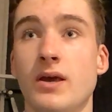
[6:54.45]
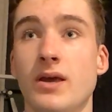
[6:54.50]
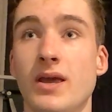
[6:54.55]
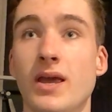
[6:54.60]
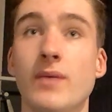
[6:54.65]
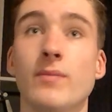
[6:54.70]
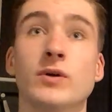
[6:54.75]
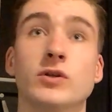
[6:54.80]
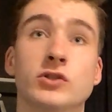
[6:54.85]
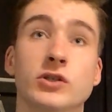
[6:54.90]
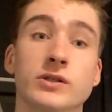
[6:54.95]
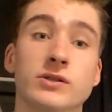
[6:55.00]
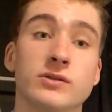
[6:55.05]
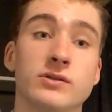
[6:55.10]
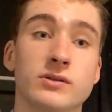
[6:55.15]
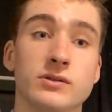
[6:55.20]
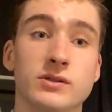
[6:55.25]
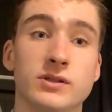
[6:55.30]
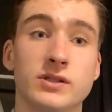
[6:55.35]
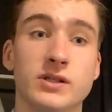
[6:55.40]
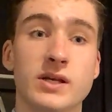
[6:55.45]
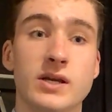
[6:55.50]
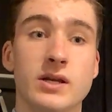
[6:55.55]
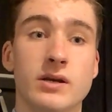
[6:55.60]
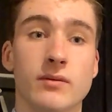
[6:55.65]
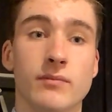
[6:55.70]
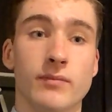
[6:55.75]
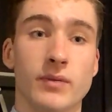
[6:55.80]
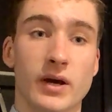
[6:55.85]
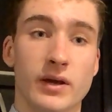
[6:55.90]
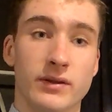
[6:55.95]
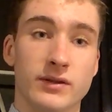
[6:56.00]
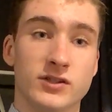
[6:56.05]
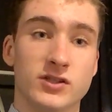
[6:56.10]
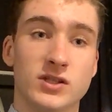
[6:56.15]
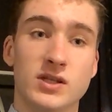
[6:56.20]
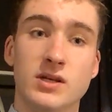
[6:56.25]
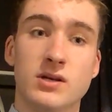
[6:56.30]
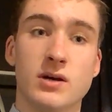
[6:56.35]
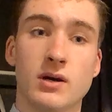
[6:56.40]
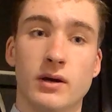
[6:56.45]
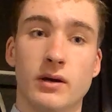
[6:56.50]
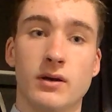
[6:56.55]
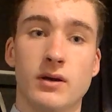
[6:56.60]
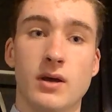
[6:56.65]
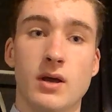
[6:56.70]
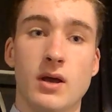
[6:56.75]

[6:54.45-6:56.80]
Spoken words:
images seen by the seeker